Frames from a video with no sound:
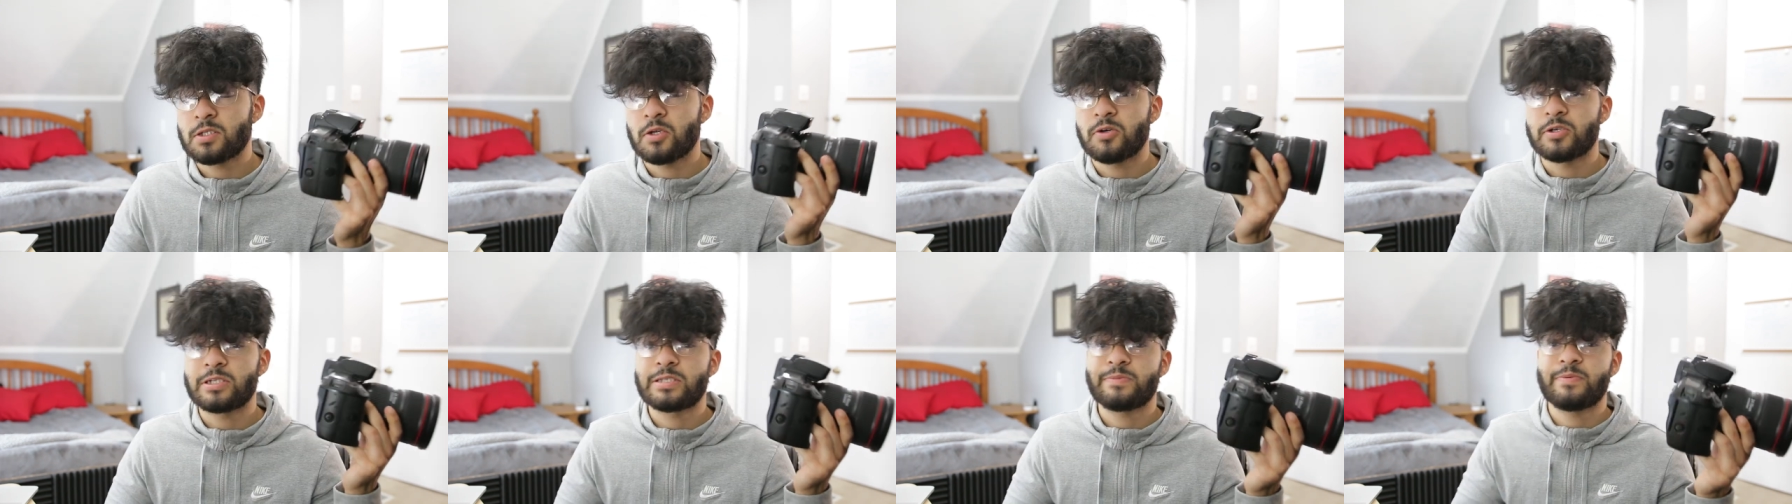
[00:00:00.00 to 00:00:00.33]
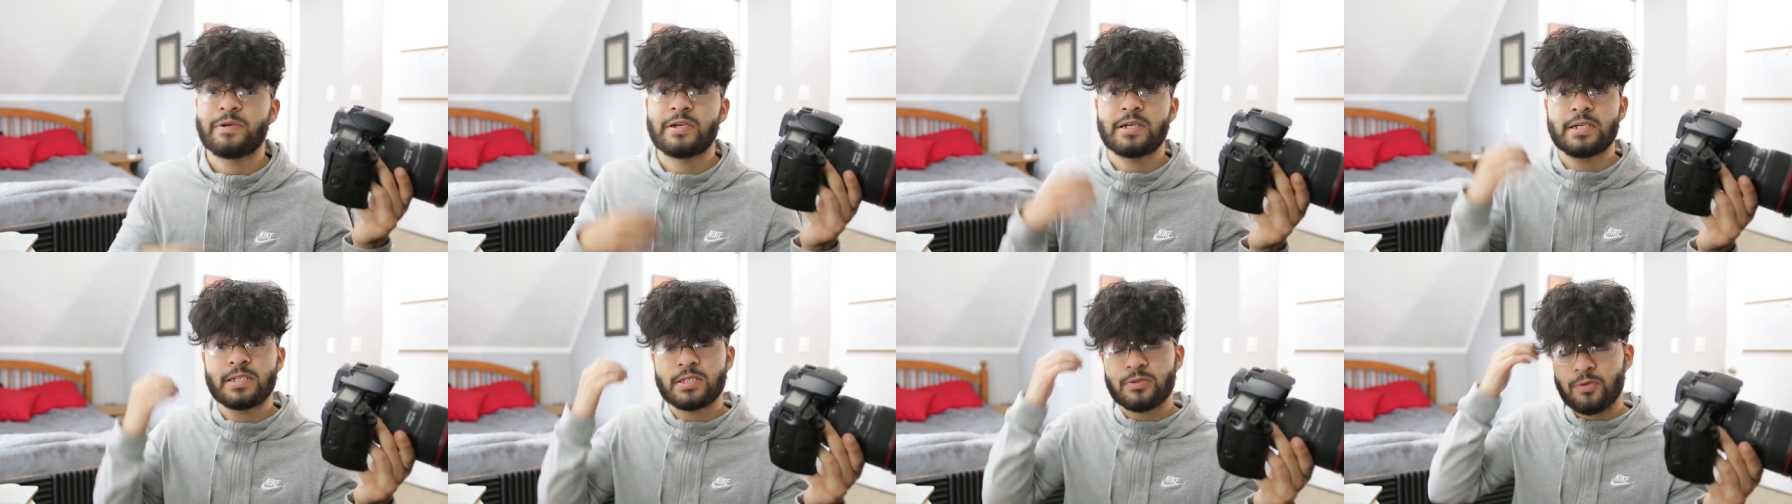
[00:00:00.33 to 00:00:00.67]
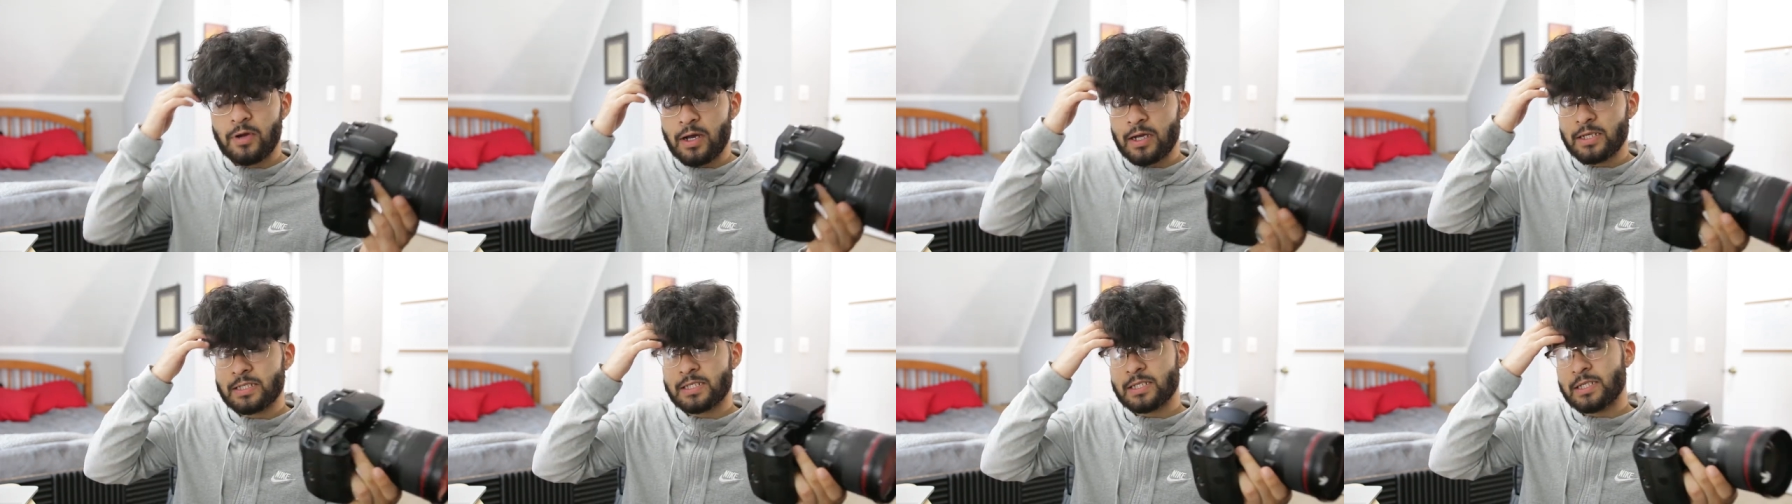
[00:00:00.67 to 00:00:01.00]
So experience
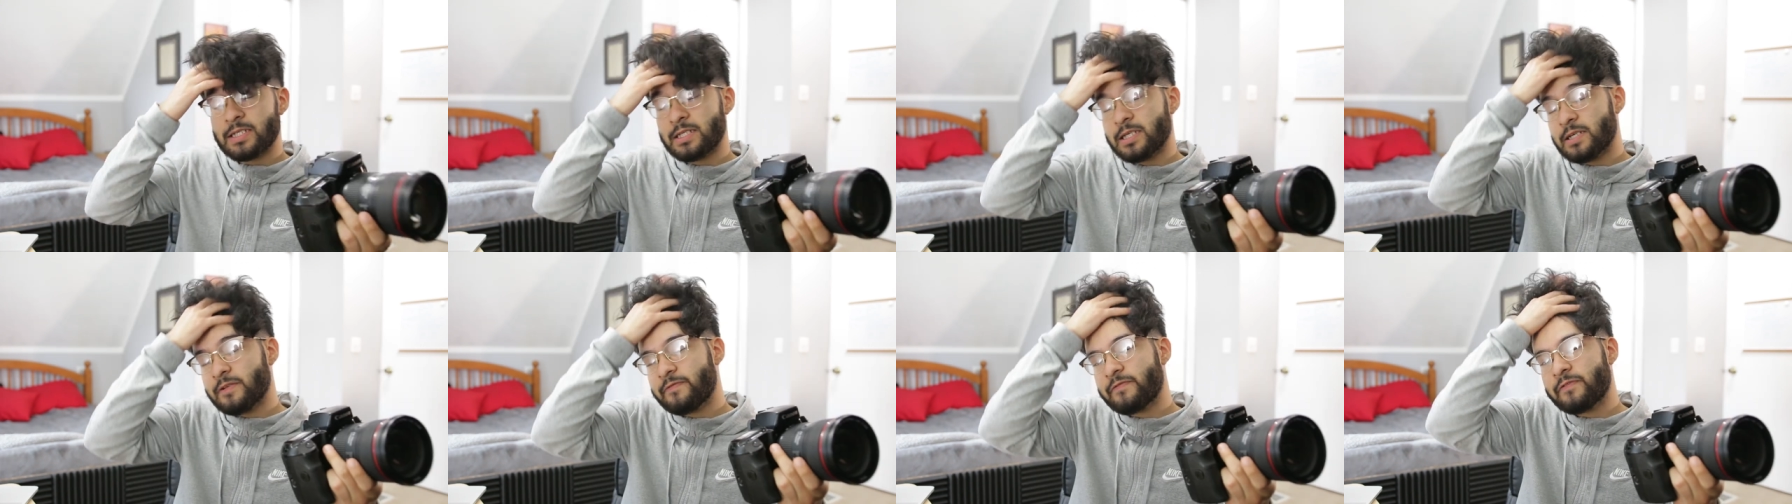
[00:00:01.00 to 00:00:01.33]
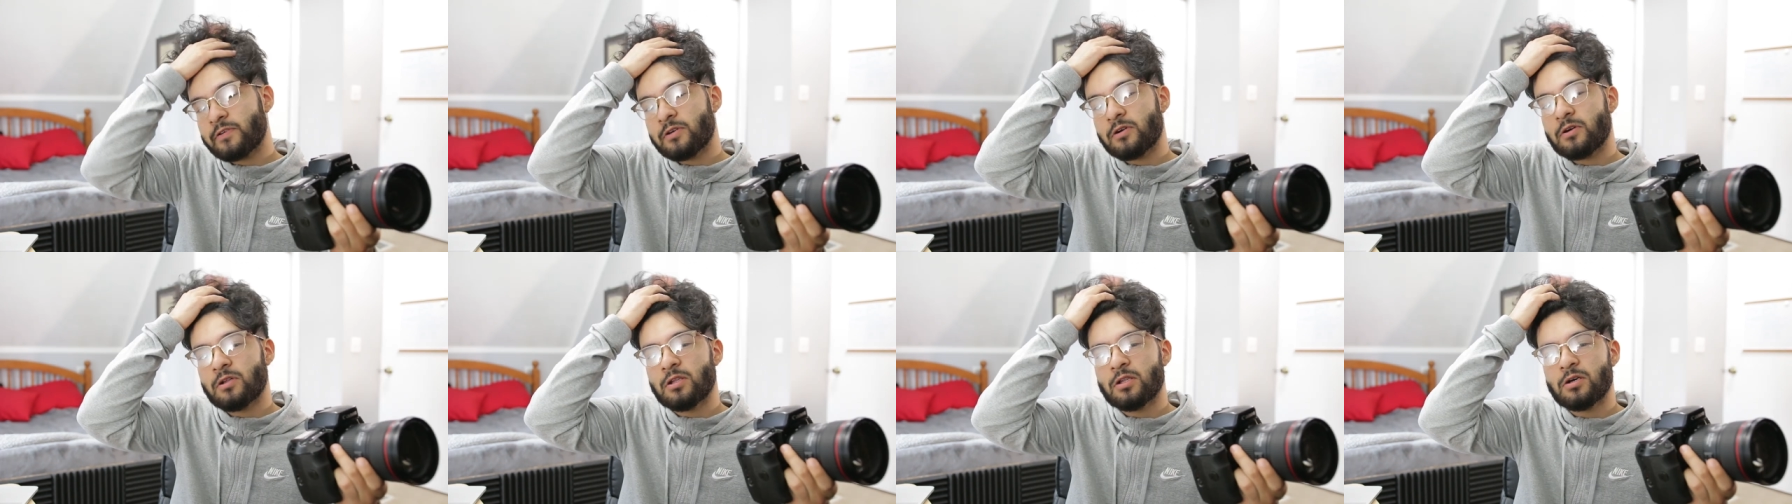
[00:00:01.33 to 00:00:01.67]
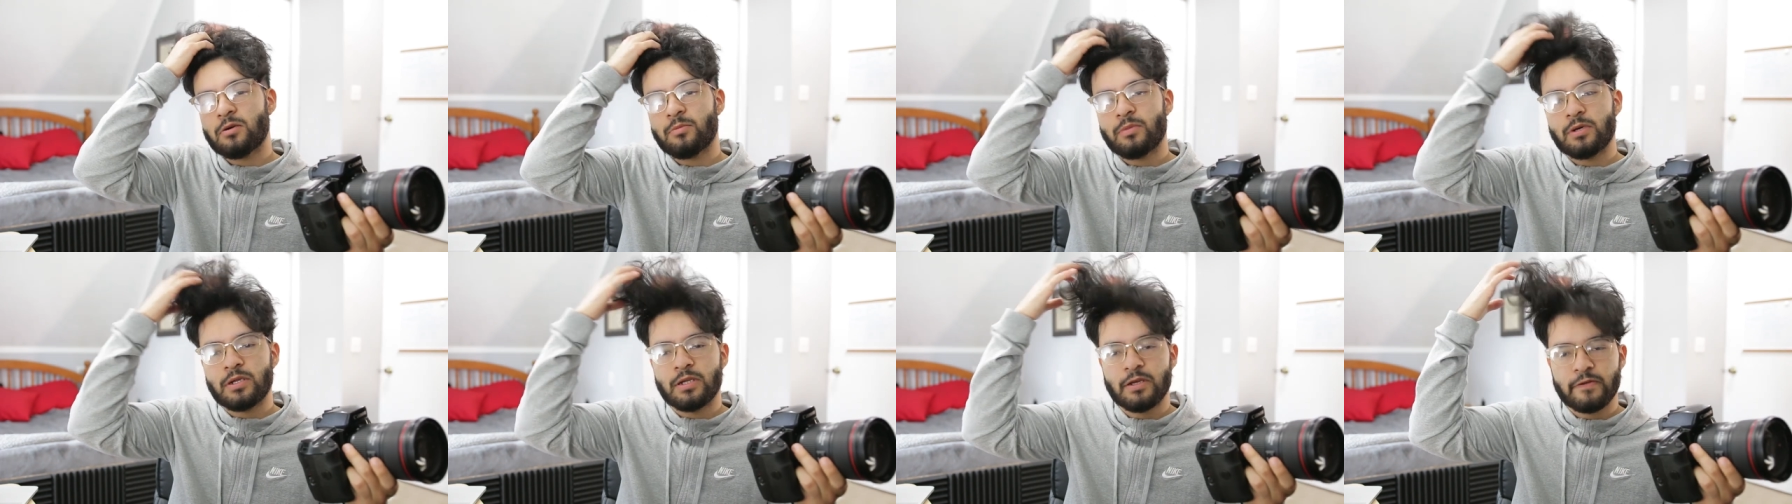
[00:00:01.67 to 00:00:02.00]
wise, it did feel a
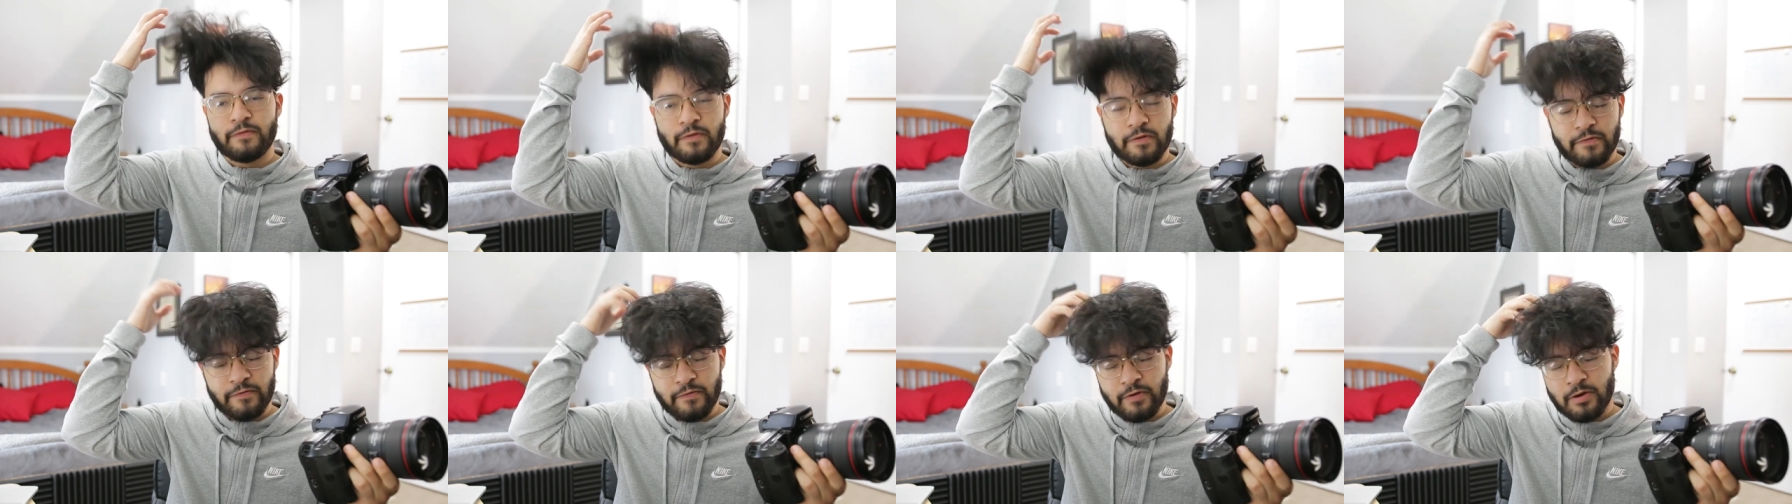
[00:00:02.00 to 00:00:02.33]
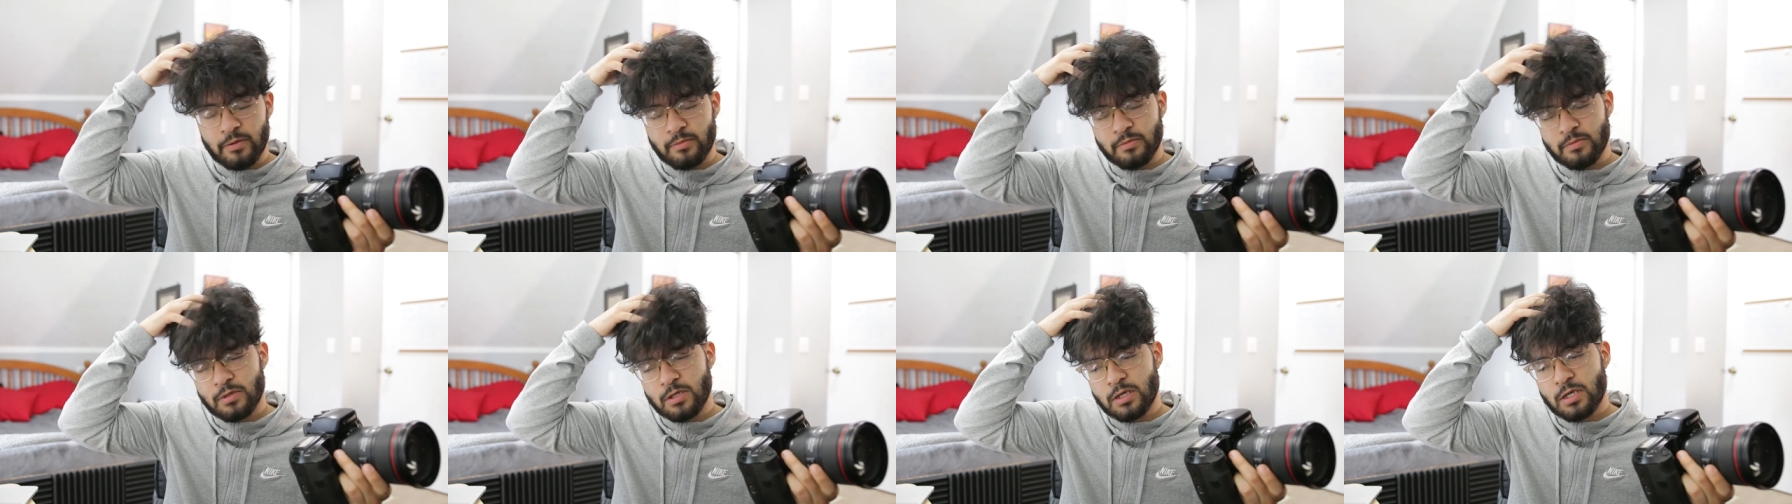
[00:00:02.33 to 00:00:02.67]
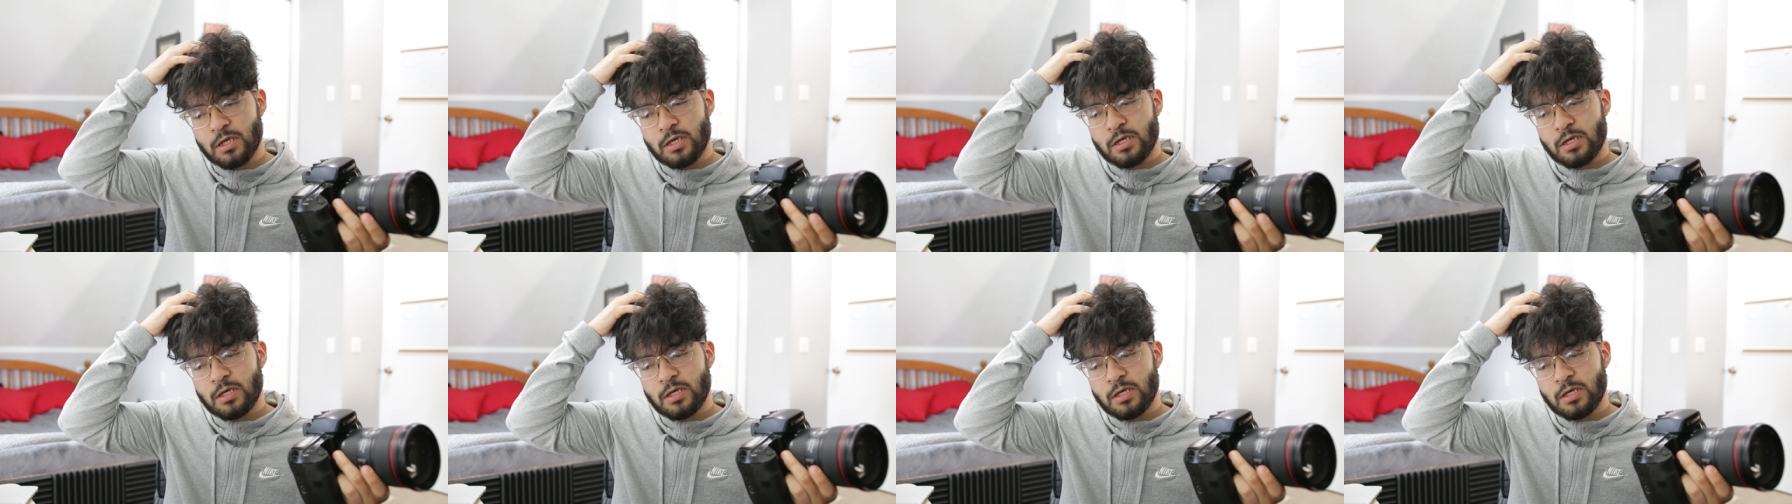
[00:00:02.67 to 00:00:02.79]
little bit different from